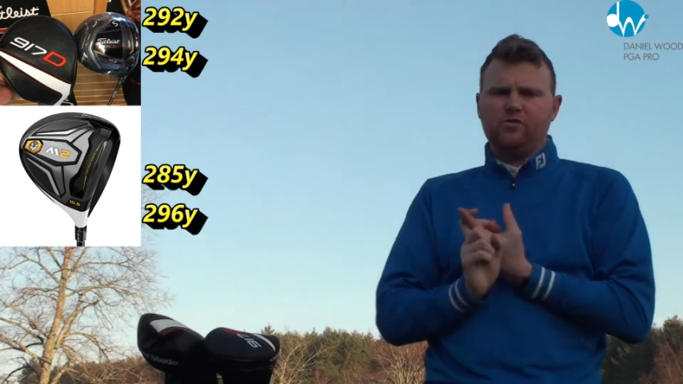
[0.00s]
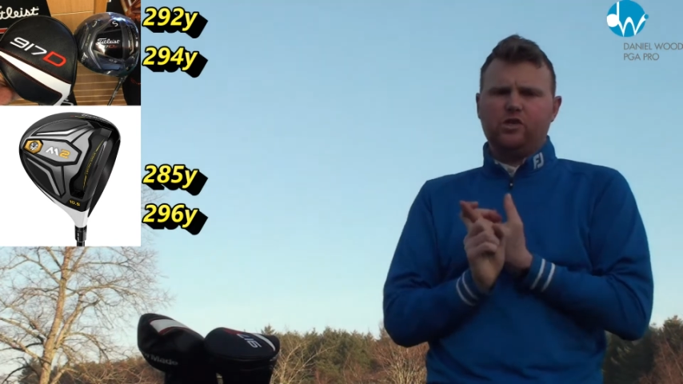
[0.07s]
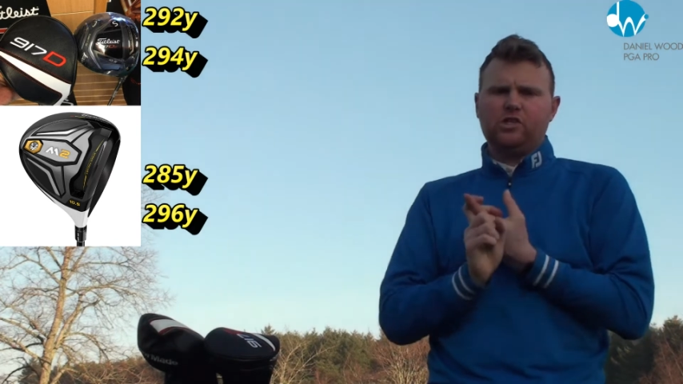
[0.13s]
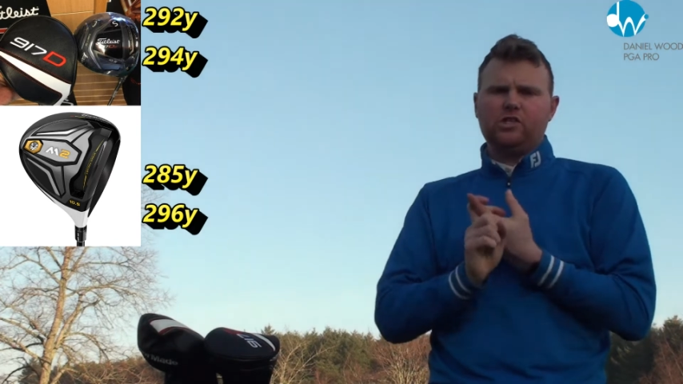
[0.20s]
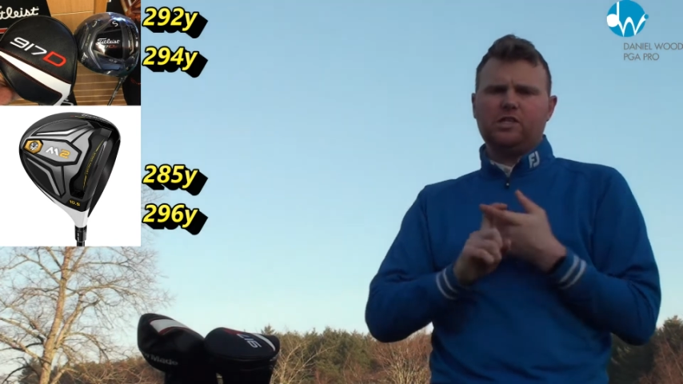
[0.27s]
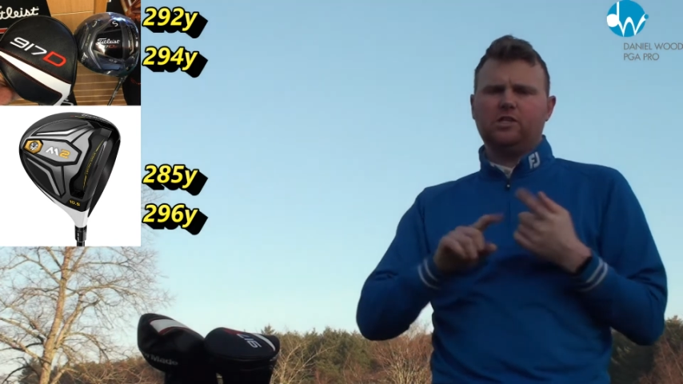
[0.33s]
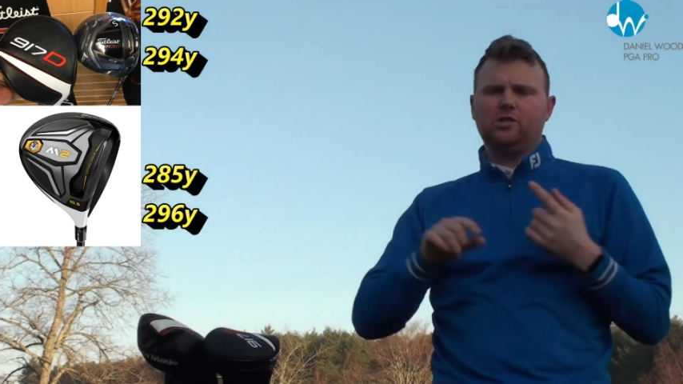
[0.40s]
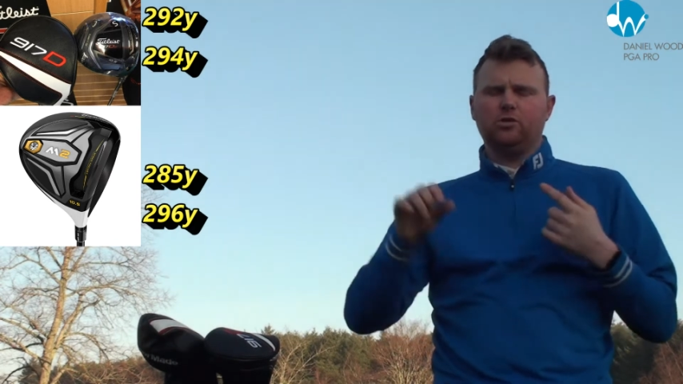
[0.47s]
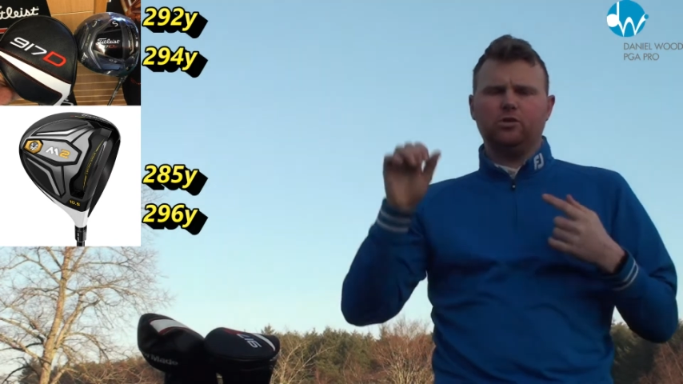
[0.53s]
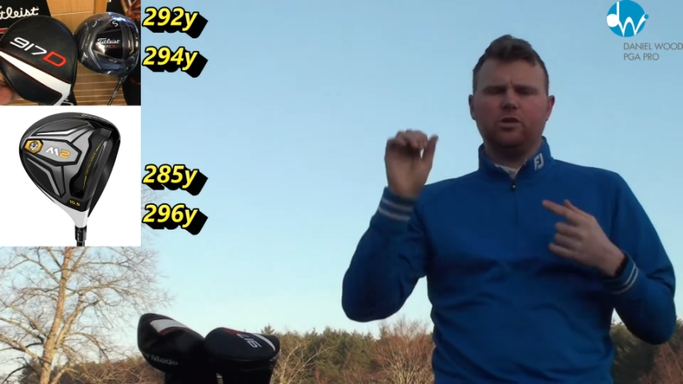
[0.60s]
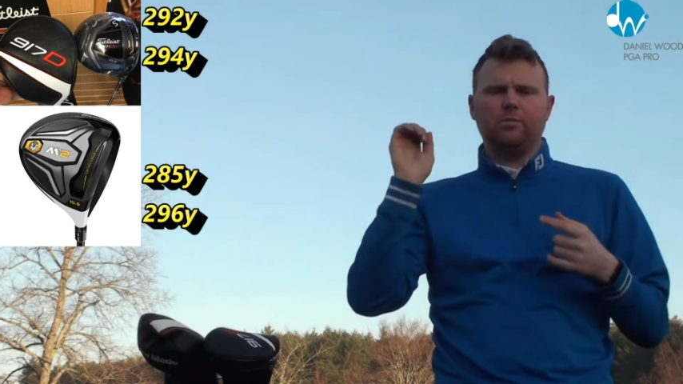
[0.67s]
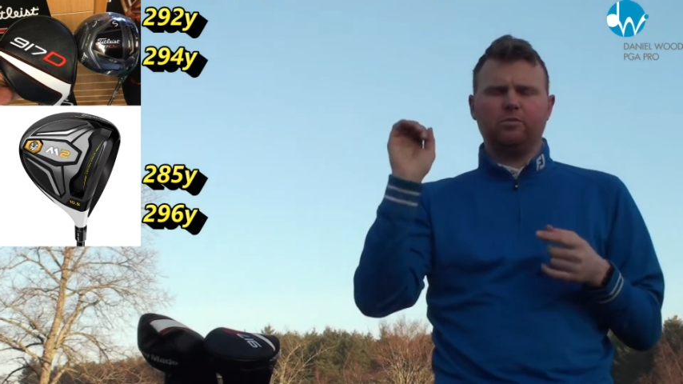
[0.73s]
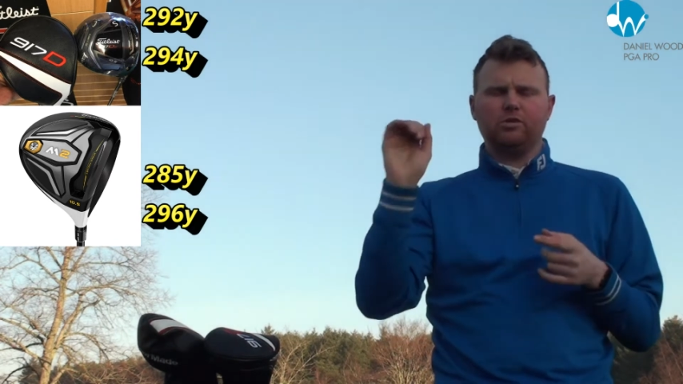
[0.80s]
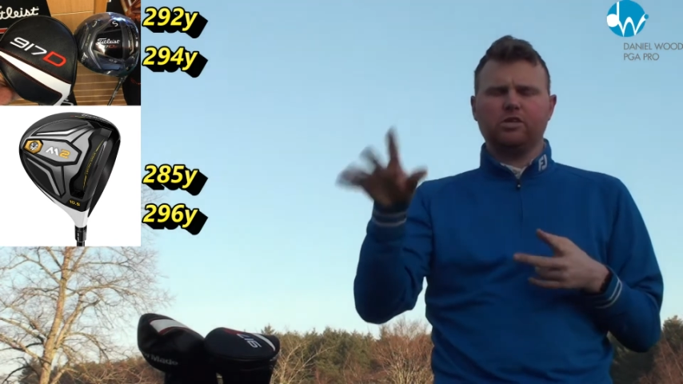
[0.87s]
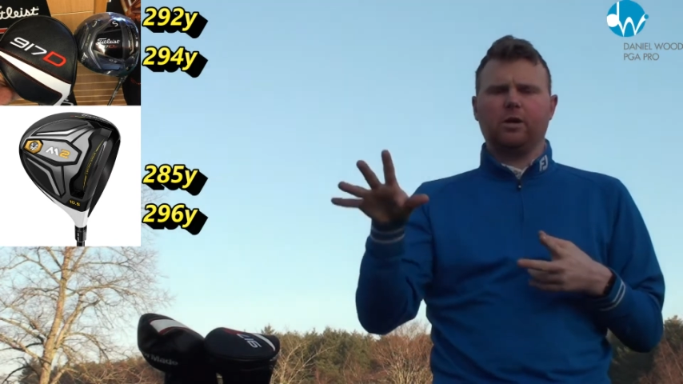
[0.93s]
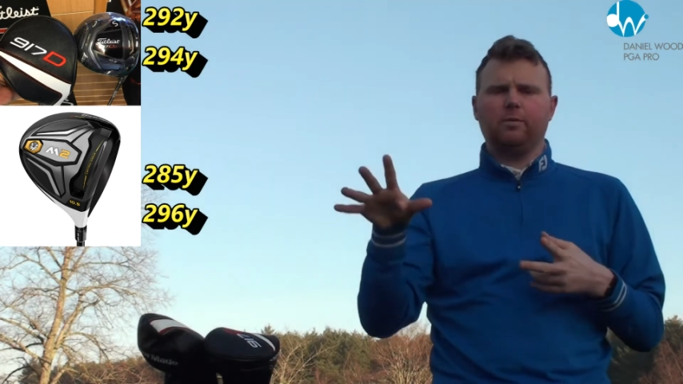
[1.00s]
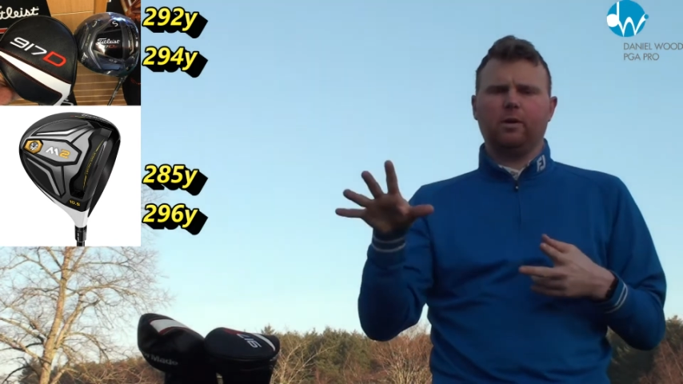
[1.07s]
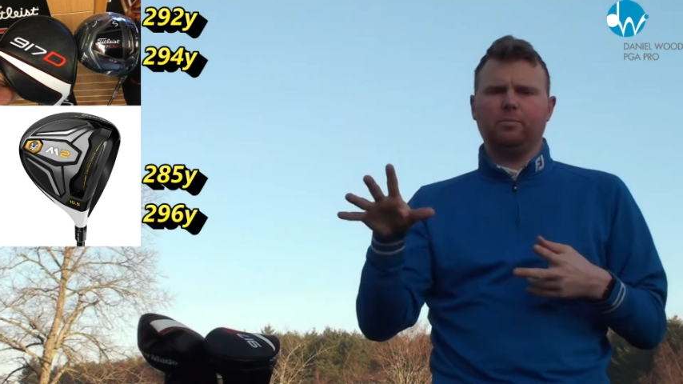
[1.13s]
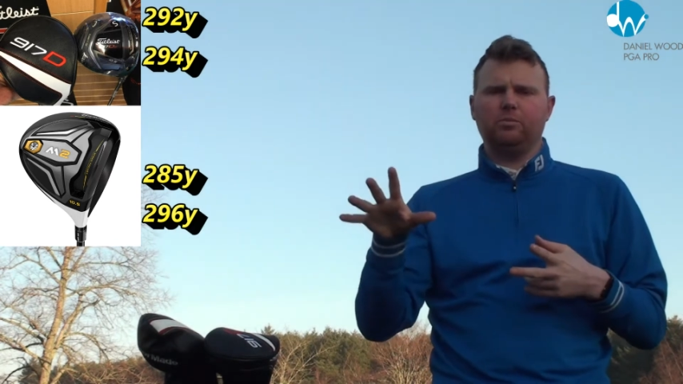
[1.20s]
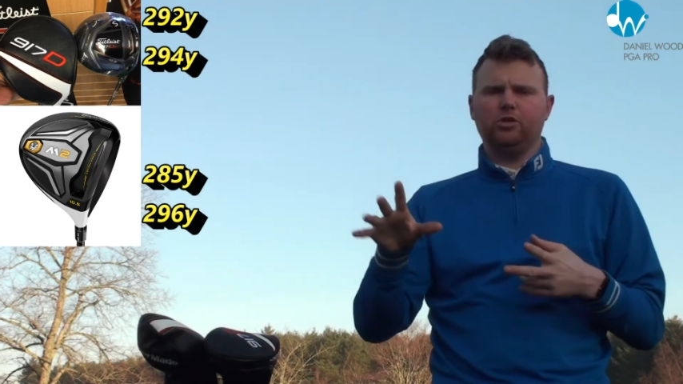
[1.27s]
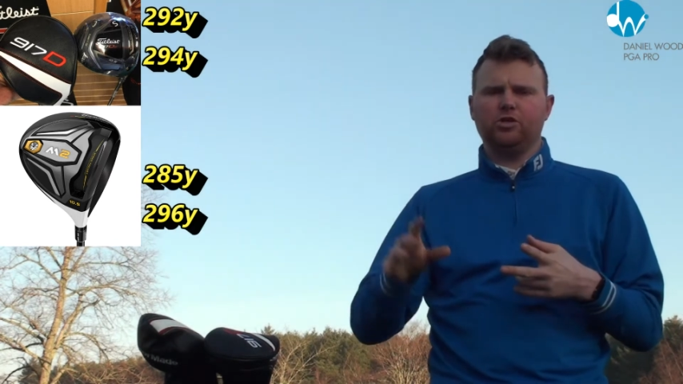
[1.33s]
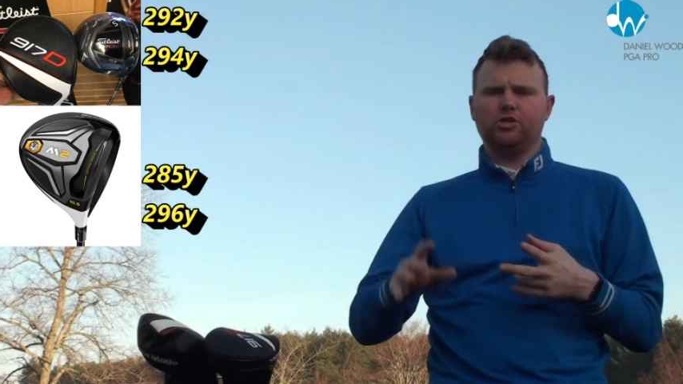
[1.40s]
GC2 numbers coming
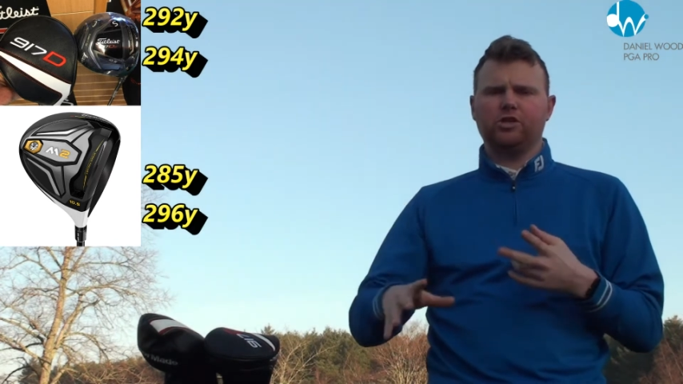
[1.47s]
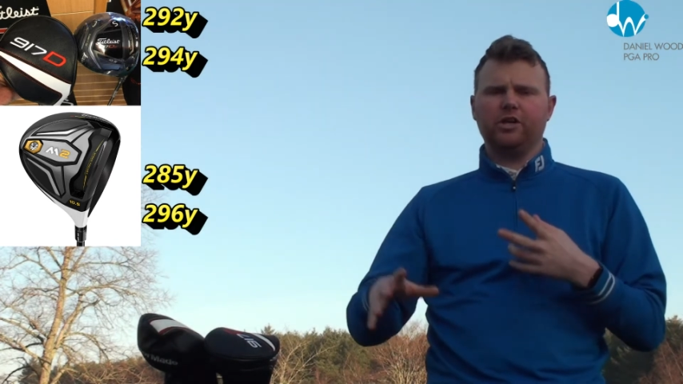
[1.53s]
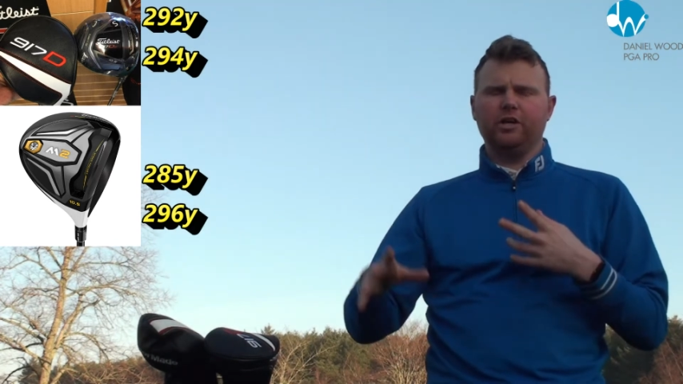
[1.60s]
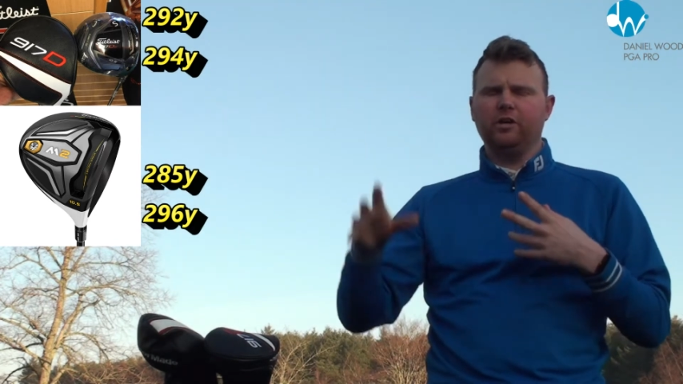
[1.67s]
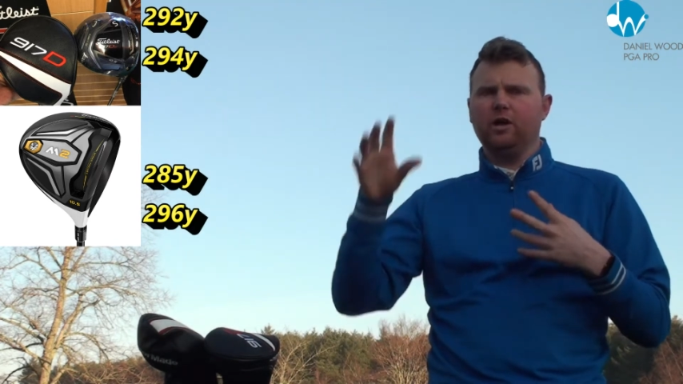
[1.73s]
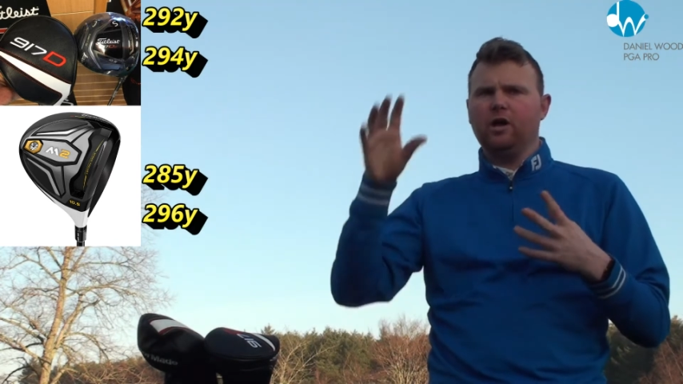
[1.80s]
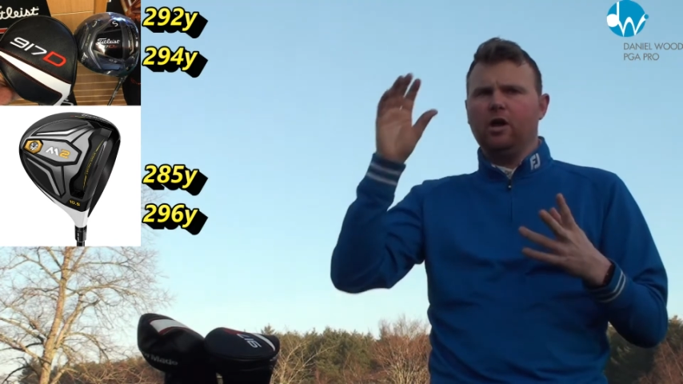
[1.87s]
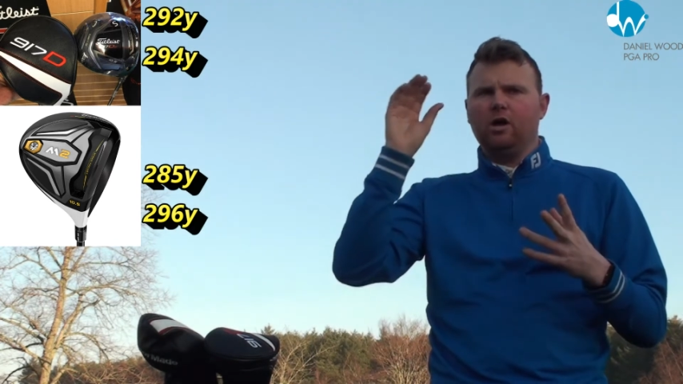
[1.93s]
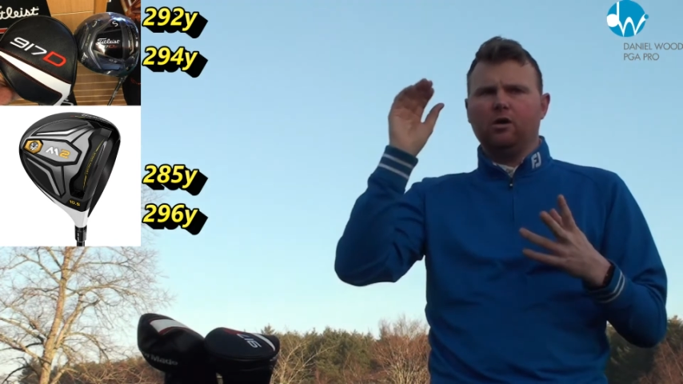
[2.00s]
up on your screen.